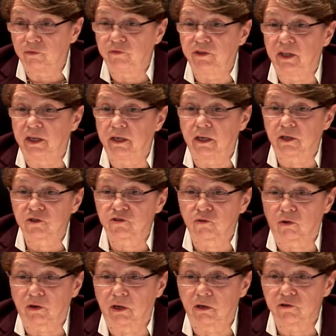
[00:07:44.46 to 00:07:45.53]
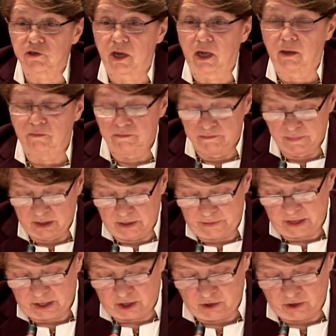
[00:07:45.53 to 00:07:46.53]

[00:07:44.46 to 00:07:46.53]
did an extraordinary job. Thank you.